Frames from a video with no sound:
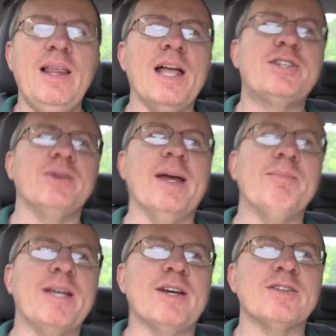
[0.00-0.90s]
let you
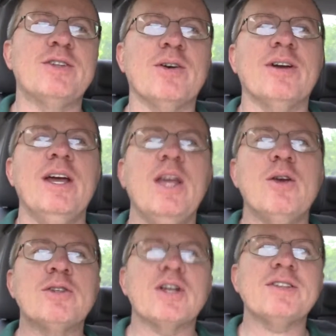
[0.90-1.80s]
in because you're
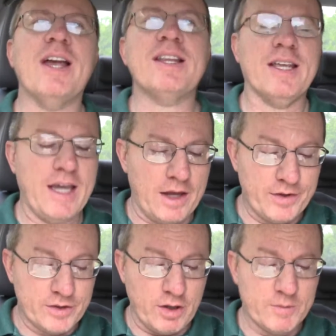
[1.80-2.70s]
you're just like the
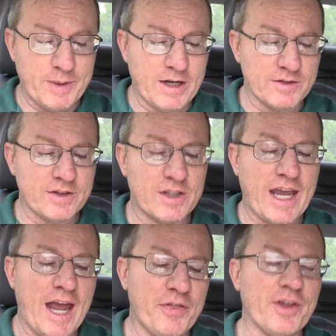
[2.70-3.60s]
Catholic Church because the
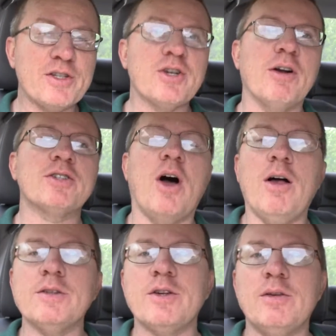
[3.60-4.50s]
Catholic Church
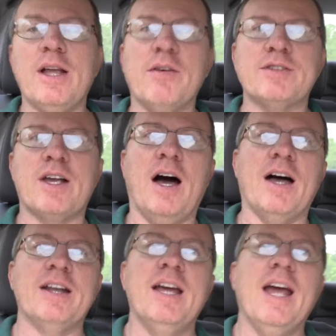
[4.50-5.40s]
also loves
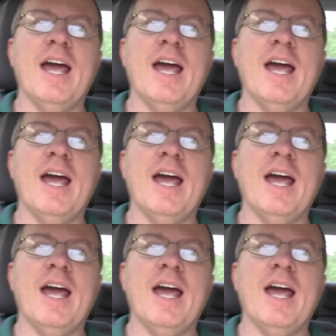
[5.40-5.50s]
God